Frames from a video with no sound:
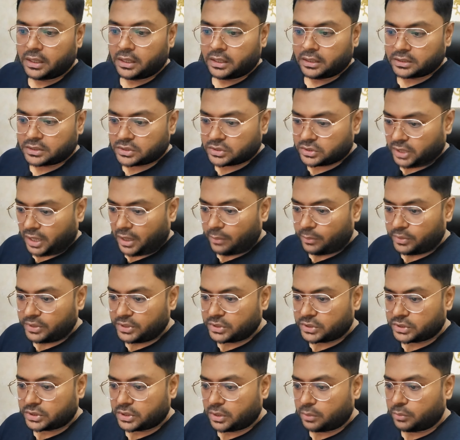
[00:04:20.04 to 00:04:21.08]

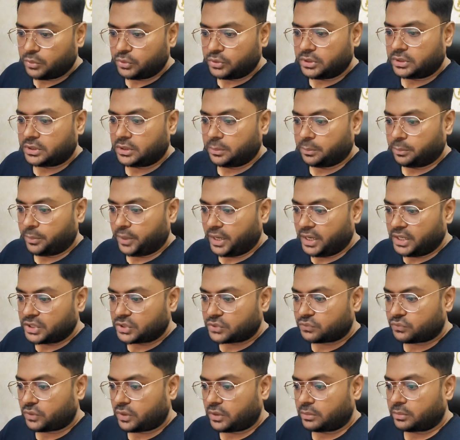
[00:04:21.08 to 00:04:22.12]
established commodity-based
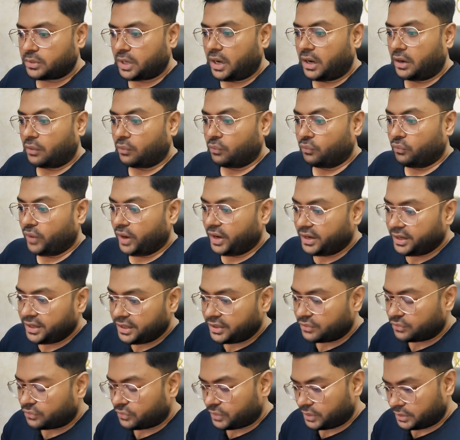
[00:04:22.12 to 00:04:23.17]
firms are very
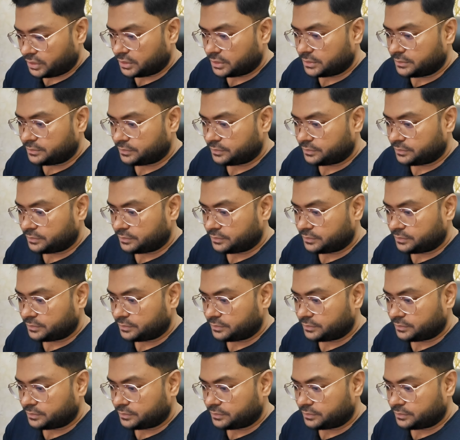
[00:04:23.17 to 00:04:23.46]
different.